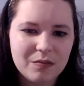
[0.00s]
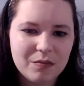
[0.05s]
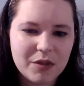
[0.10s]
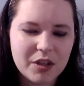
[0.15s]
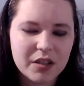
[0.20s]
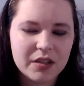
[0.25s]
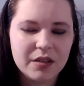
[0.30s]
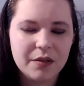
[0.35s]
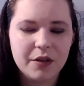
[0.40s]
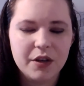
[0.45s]

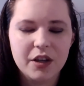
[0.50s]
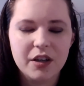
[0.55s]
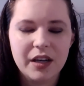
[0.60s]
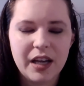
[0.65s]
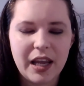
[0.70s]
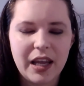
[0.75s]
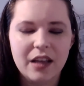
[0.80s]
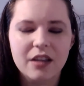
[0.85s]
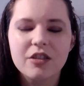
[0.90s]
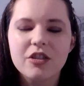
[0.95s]
because of her
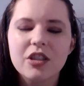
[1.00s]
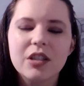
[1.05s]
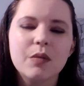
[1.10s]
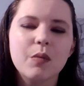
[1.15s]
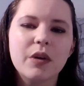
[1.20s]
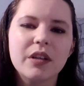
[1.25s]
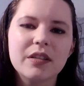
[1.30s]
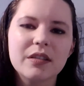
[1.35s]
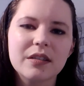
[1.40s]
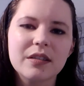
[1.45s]
age, she
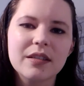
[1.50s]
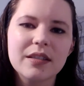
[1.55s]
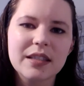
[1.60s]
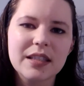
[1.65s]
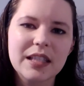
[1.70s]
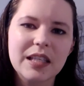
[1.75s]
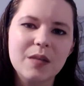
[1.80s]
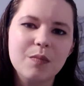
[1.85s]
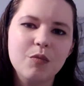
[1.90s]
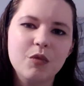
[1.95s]
wants to
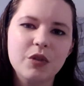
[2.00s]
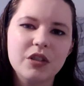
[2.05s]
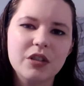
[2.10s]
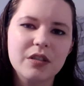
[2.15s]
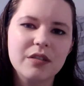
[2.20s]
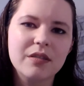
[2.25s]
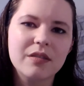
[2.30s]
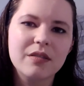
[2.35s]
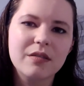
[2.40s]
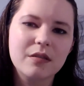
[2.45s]
sleep, which
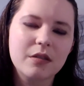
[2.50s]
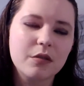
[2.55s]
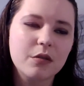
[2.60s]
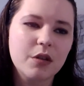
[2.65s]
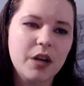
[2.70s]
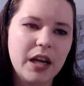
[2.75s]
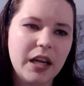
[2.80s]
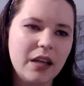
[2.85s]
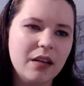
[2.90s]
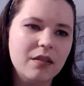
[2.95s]
is
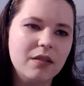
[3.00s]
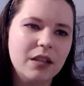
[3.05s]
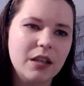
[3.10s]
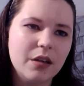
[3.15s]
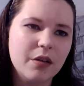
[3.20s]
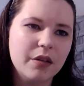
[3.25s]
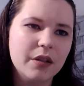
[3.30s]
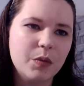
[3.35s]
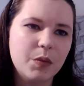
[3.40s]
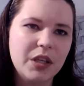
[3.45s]
great, you
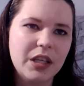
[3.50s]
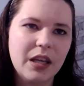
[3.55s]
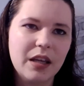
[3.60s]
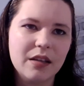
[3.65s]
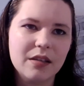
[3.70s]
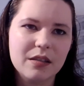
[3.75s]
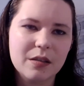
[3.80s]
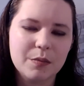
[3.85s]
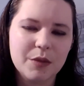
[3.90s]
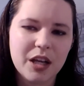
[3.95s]
know, on the
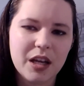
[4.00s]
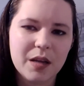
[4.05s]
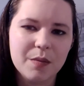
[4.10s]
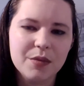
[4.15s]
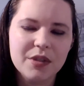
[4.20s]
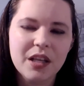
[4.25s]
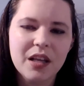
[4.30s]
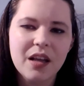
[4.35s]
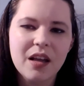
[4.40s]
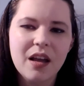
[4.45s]
weekends
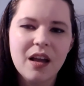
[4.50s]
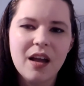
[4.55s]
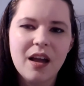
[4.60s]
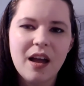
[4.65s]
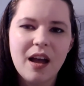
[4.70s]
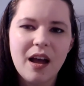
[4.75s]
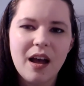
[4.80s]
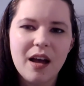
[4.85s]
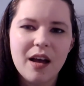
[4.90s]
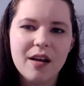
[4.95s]
sometimes.
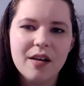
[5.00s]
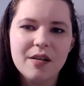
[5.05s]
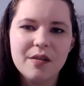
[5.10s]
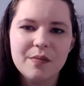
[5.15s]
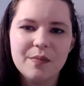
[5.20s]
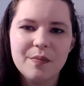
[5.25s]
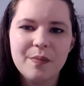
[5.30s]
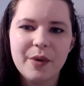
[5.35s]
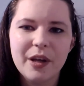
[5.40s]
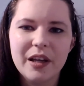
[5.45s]

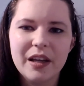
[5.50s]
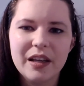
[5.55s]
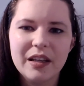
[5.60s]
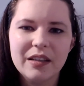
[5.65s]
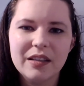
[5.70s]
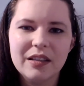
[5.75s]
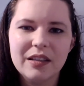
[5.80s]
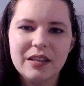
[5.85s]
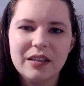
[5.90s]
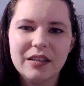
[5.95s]

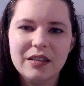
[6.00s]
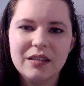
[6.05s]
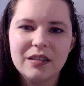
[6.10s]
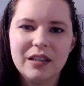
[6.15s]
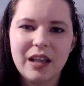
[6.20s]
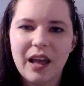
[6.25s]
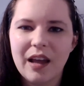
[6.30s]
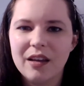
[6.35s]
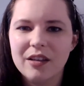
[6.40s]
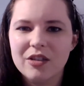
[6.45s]
But
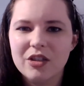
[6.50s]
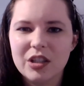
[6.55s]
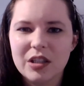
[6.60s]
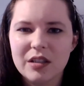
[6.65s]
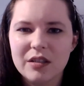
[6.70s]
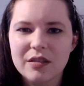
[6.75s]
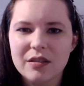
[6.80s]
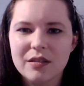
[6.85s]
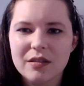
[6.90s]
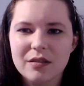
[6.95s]
yeah,
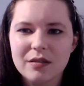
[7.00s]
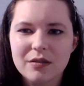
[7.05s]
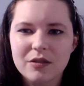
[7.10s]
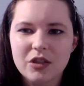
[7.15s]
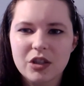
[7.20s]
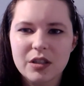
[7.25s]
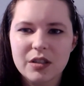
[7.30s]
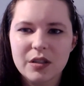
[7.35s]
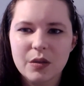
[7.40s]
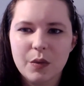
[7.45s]
she's
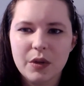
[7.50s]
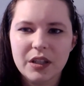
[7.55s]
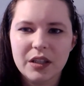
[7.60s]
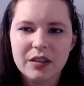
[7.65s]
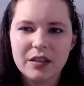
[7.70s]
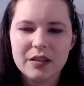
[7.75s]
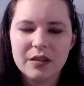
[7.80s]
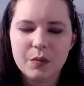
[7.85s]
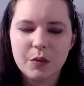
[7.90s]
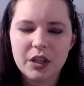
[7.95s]
the one
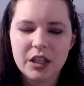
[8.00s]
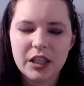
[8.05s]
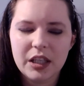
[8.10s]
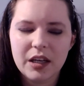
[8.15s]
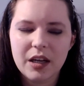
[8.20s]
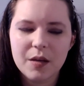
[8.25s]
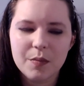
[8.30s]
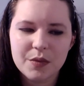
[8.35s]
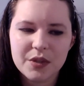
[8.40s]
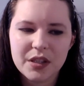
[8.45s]
that doesn't want to
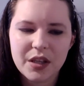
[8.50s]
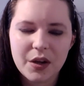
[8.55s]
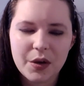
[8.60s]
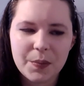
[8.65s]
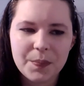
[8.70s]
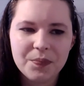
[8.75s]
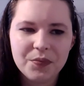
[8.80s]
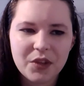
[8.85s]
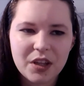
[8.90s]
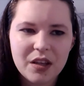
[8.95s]
get up,
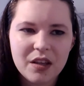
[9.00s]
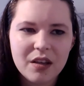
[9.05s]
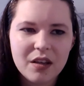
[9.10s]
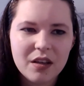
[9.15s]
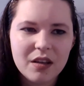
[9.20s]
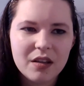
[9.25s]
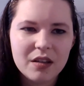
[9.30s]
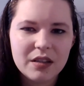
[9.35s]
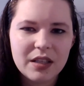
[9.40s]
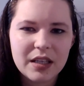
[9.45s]
so
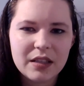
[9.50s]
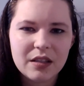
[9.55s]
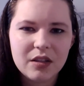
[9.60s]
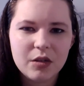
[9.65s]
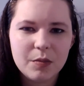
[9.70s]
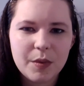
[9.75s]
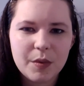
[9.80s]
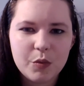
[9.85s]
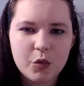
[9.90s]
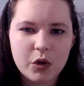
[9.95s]
it takes a
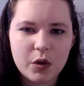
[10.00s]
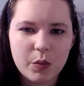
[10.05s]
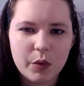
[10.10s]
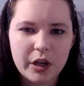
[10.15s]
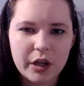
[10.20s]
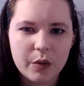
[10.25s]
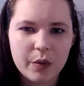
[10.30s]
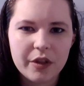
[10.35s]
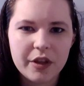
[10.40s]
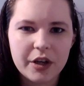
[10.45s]
little bit more
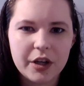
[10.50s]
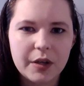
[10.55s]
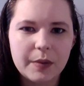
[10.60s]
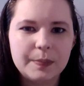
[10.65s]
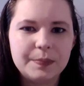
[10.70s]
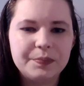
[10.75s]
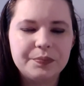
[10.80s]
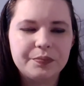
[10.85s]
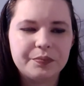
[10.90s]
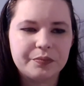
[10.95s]
work with
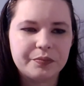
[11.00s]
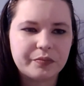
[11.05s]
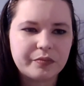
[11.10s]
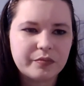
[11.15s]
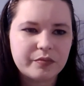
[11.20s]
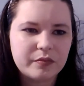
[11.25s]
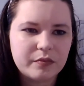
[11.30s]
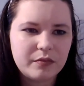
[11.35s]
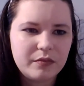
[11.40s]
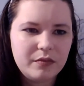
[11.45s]
her.
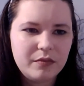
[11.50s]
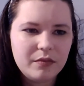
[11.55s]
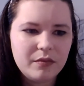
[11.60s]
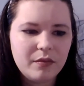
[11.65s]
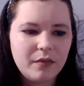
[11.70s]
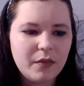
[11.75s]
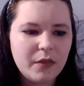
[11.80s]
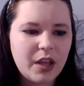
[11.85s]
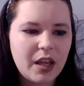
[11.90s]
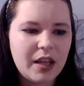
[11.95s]

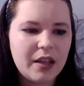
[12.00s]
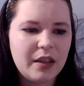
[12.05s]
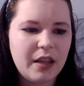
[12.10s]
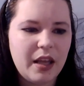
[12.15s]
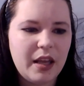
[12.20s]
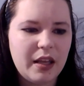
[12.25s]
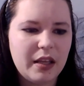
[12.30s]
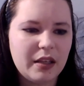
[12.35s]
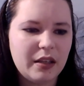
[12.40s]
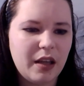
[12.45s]
And
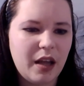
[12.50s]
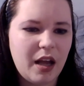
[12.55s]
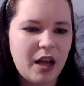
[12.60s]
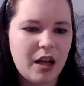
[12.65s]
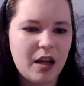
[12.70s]
then